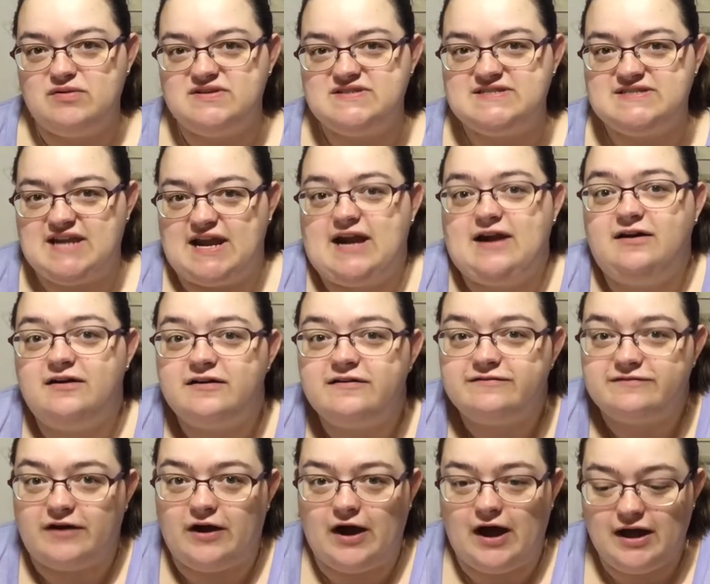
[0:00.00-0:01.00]

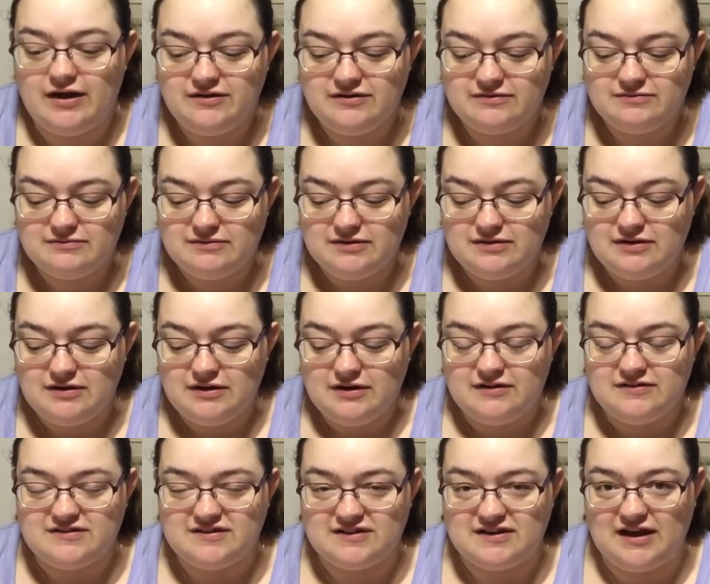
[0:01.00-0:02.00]
terrified
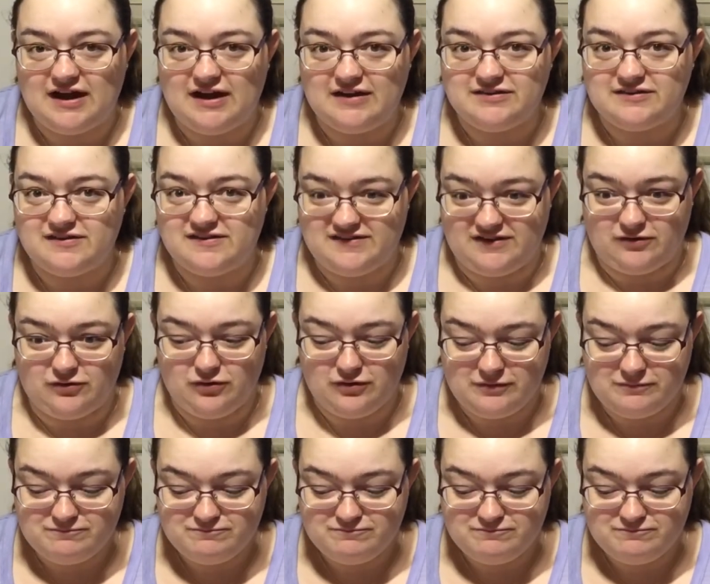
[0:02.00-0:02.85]
to cut the silk.